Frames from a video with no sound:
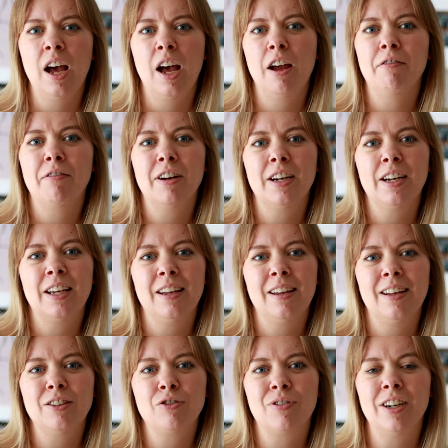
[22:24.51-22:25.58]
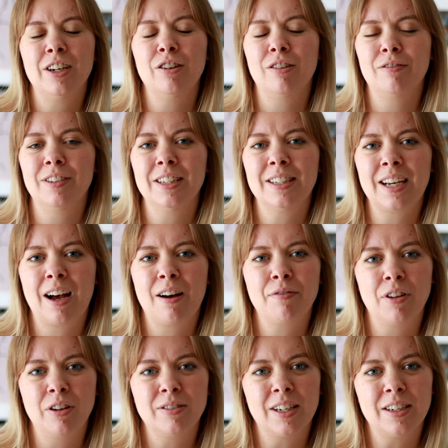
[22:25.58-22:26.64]
It's really lovely to have
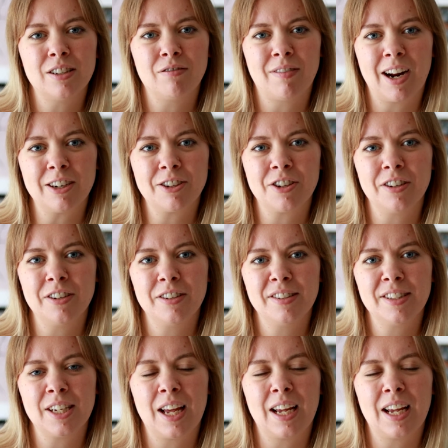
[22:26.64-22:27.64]
those interactions.